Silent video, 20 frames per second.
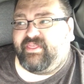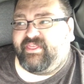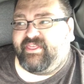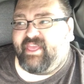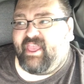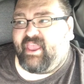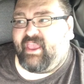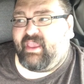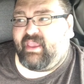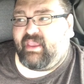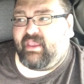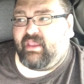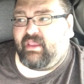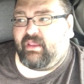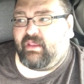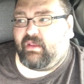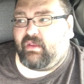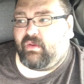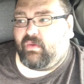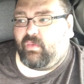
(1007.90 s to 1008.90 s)

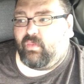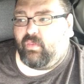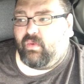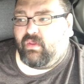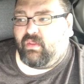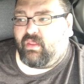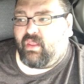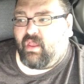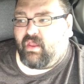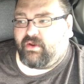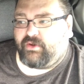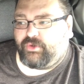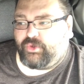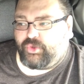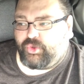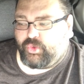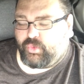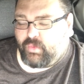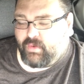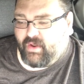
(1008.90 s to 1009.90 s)
they will not
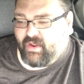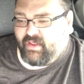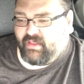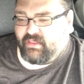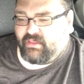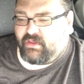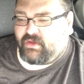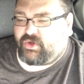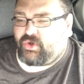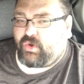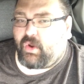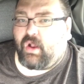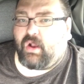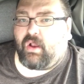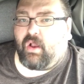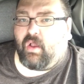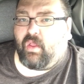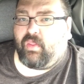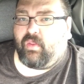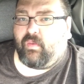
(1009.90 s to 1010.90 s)
drain the
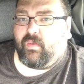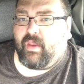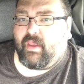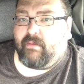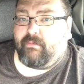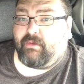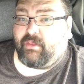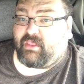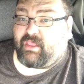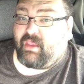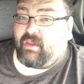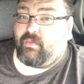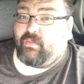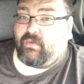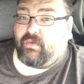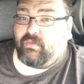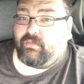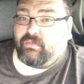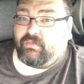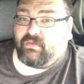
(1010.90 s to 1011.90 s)
truck all the way, but
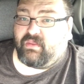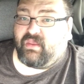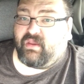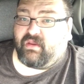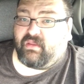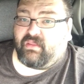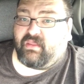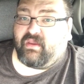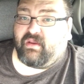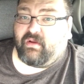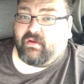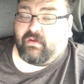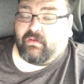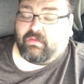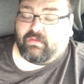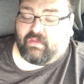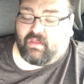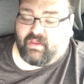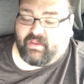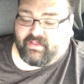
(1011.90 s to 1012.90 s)
they're
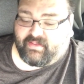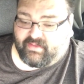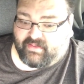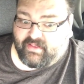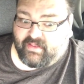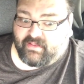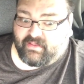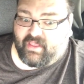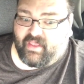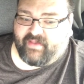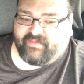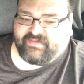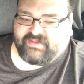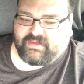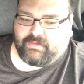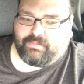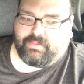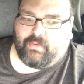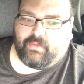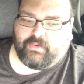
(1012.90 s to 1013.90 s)
like the life
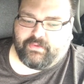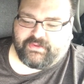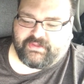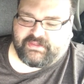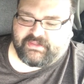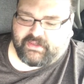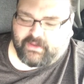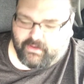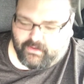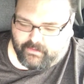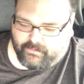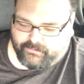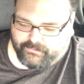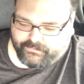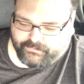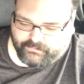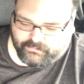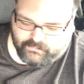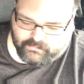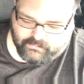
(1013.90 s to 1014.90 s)
support. So
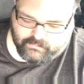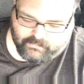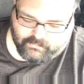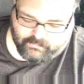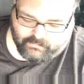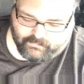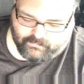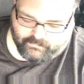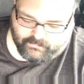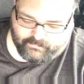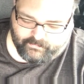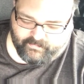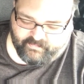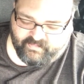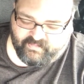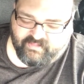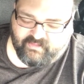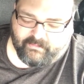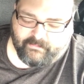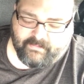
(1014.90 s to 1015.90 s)

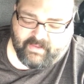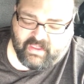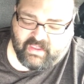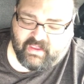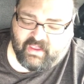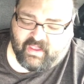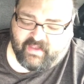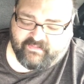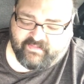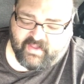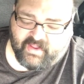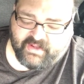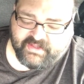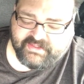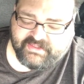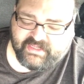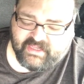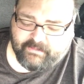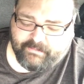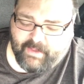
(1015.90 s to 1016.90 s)
for me, I've got a
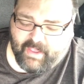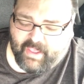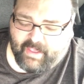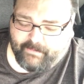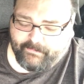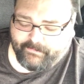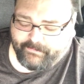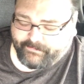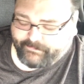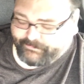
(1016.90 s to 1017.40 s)
CPAP.